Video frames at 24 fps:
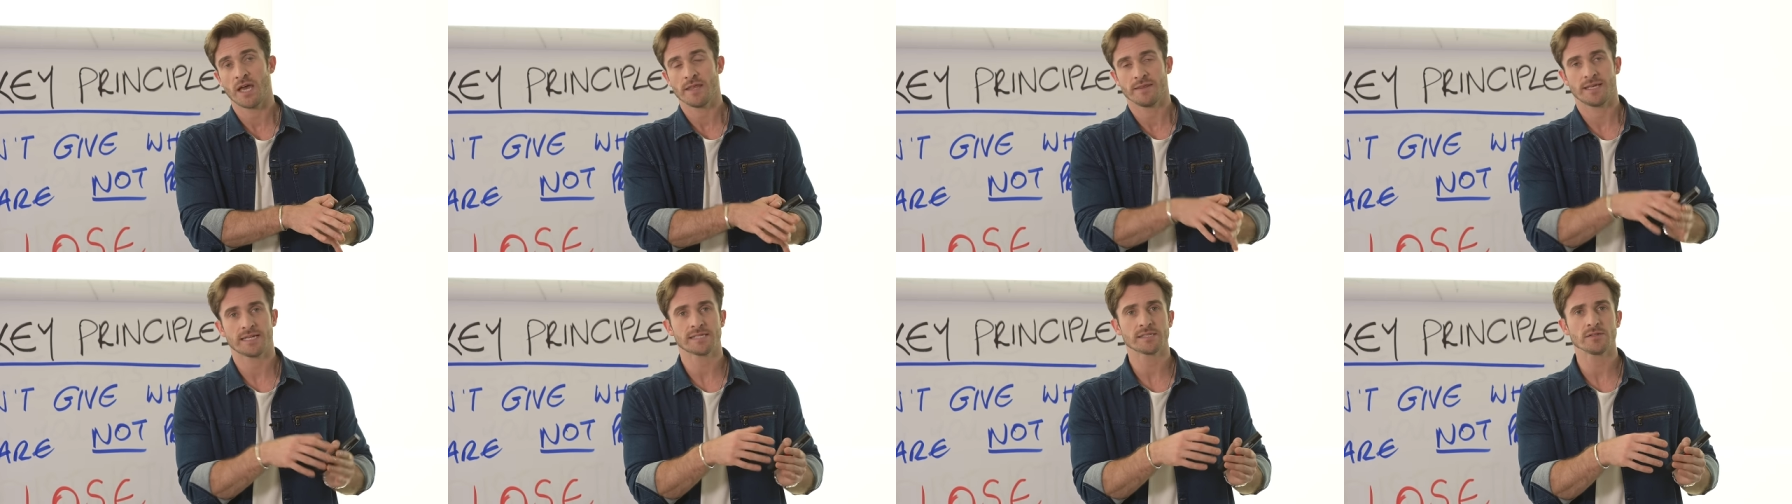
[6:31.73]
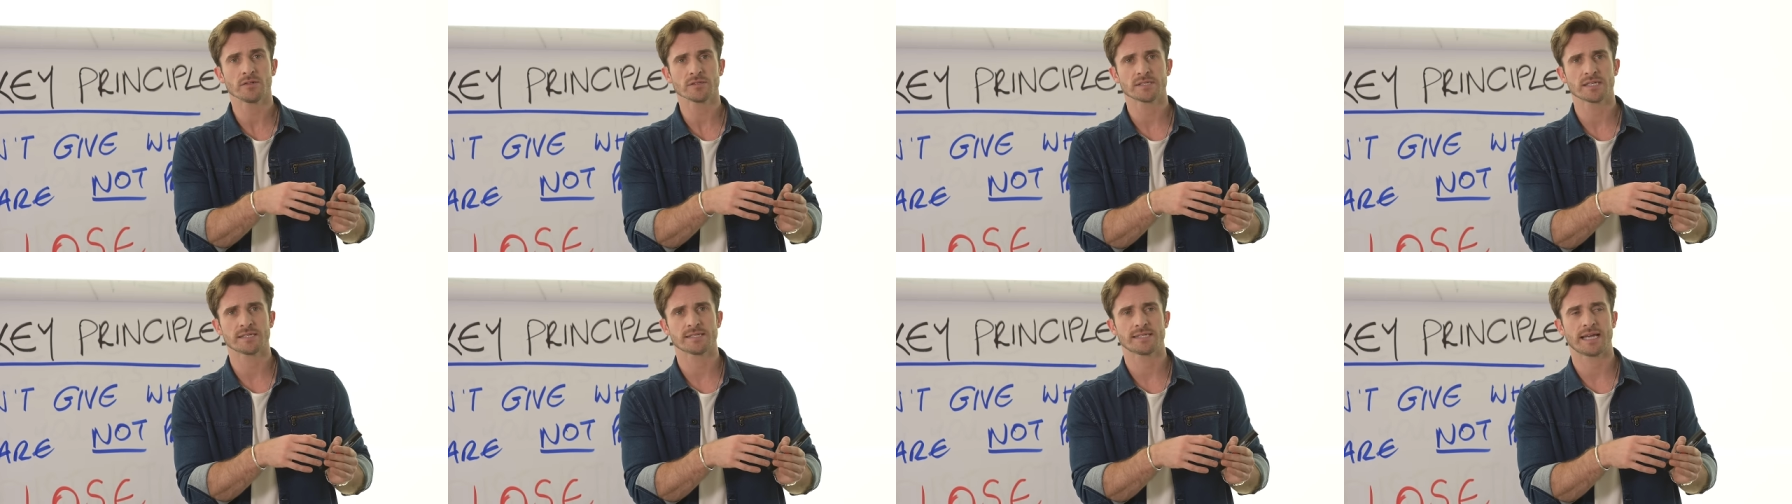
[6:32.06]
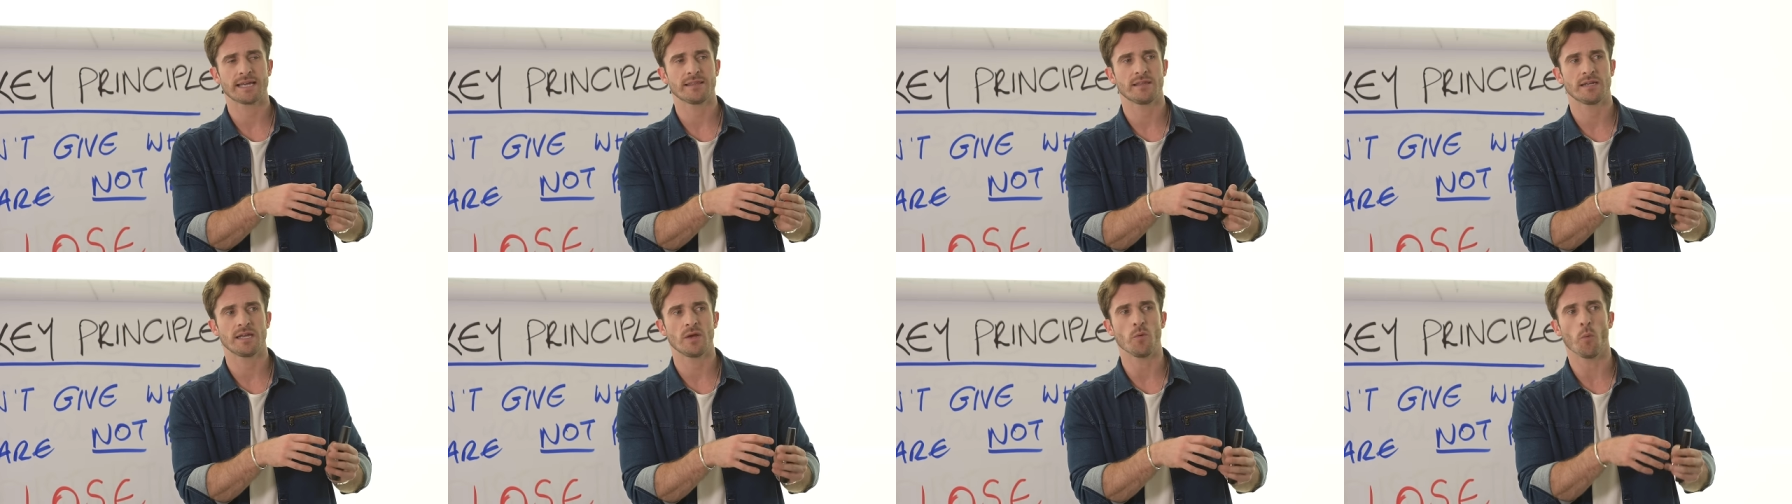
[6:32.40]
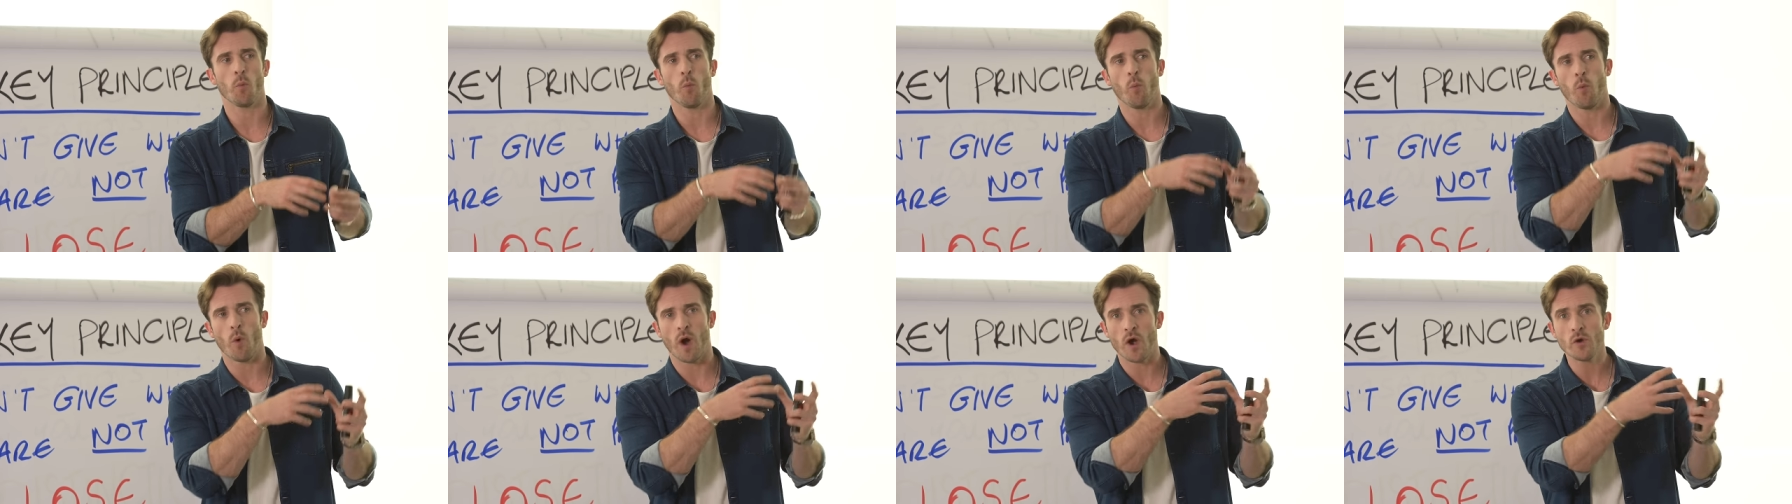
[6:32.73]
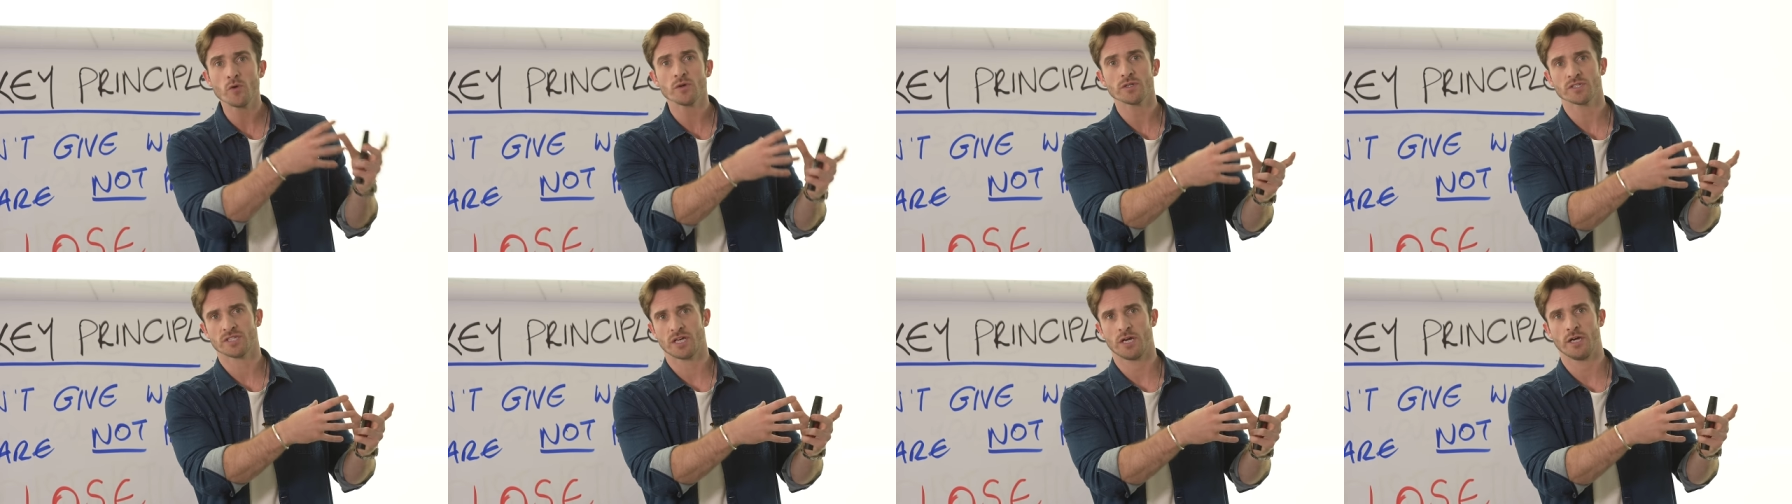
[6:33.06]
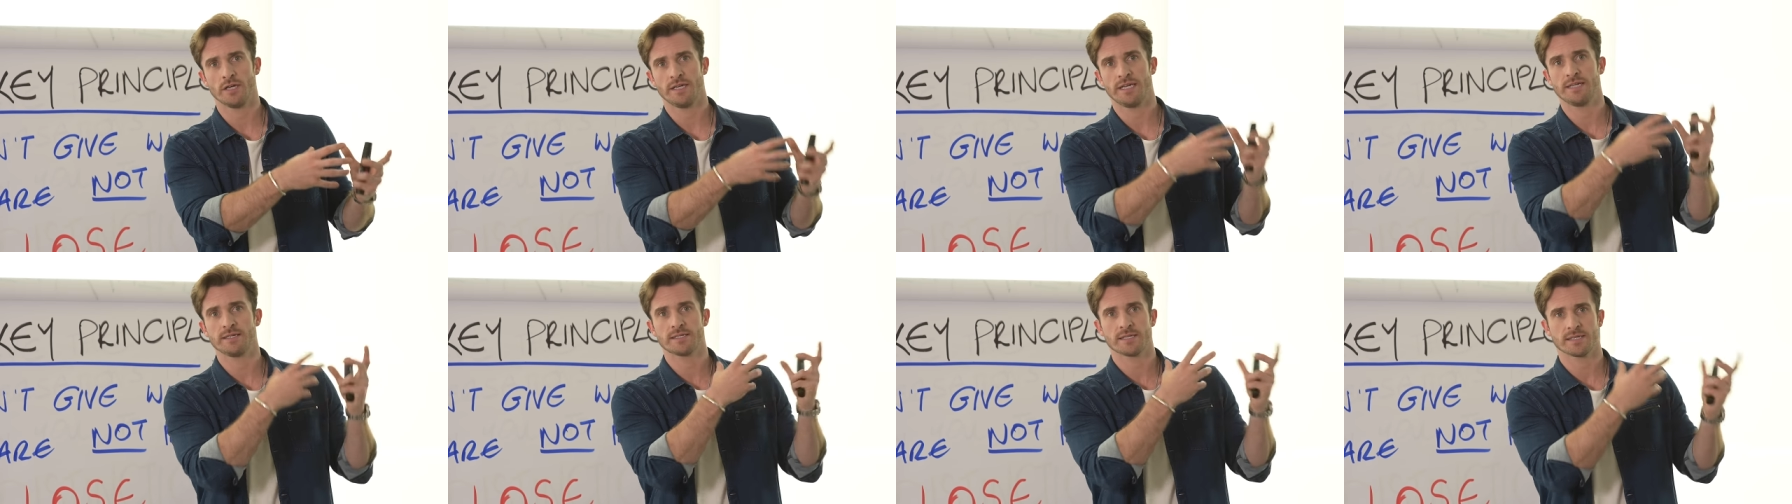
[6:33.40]
That's not to say that it won't
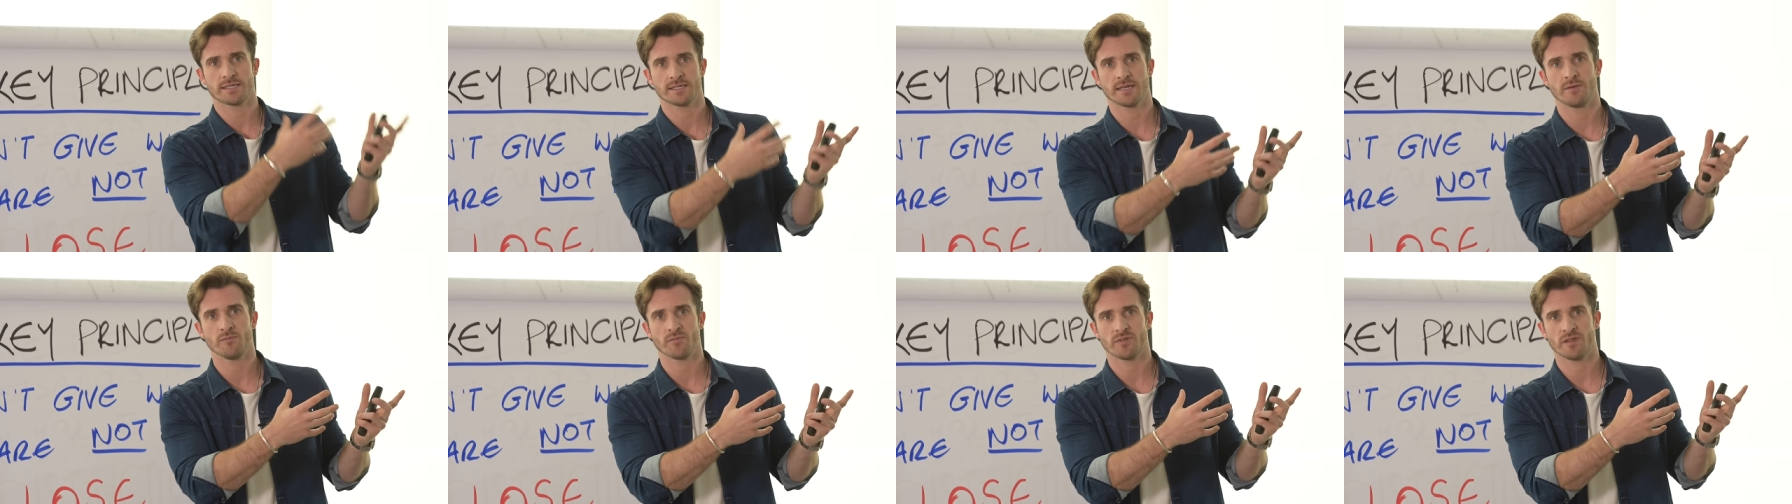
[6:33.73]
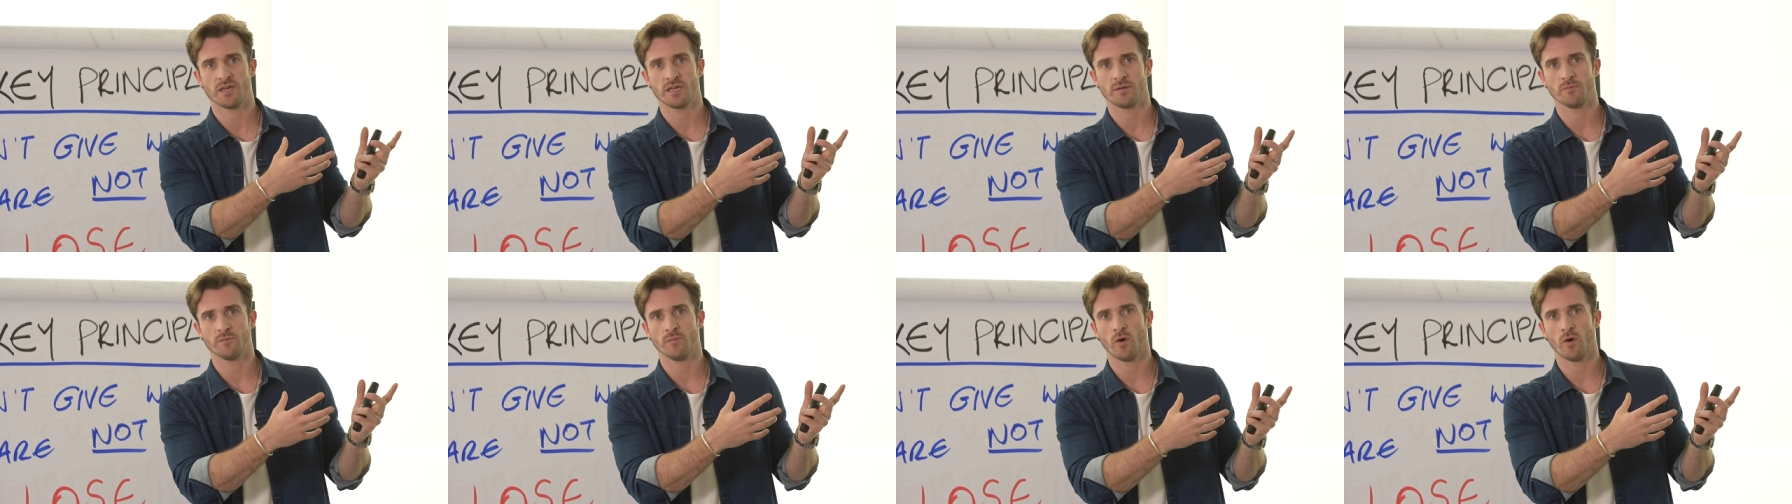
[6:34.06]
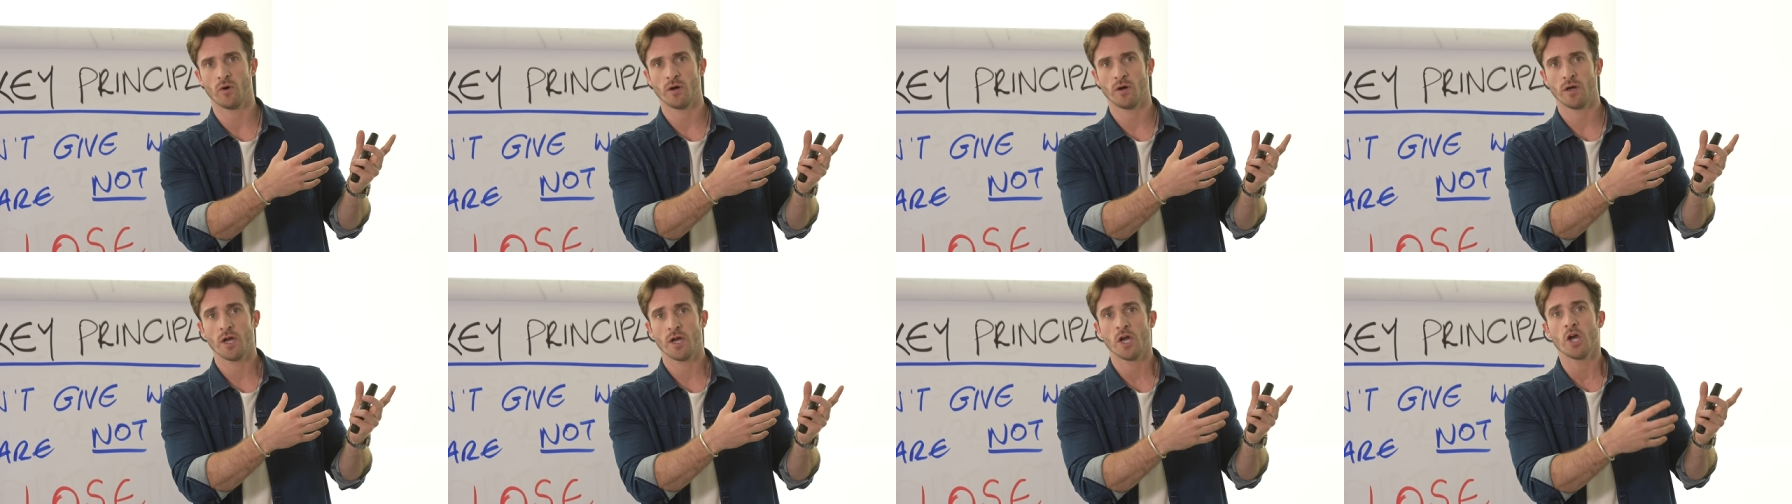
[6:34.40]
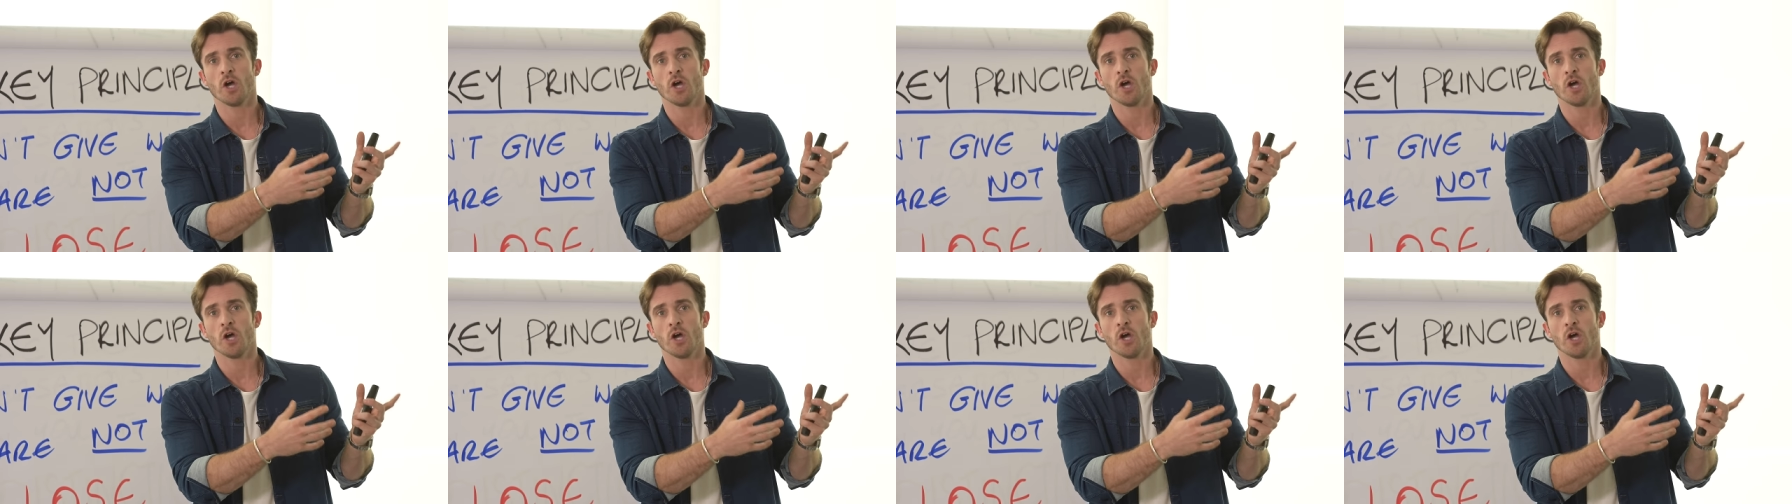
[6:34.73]
turn into something more,